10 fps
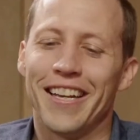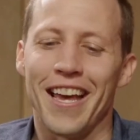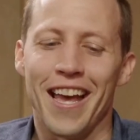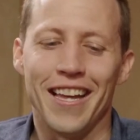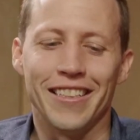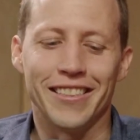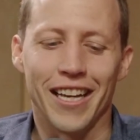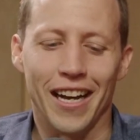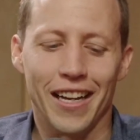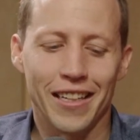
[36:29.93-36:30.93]
And
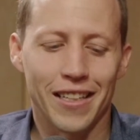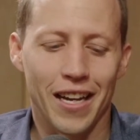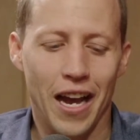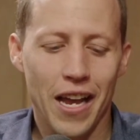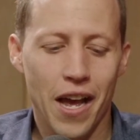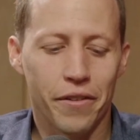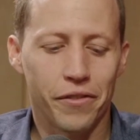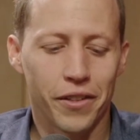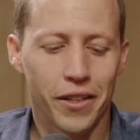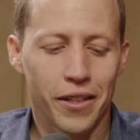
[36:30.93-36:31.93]
I
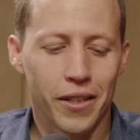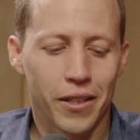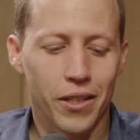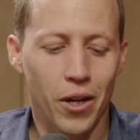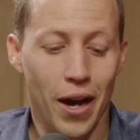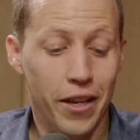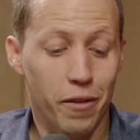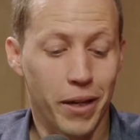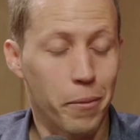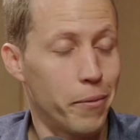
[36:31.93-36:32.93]
have, you know, I think
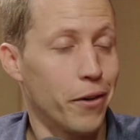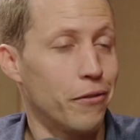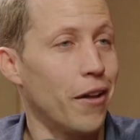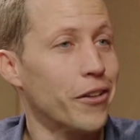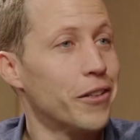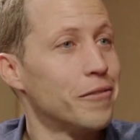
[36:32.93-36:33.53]
I've become a better father.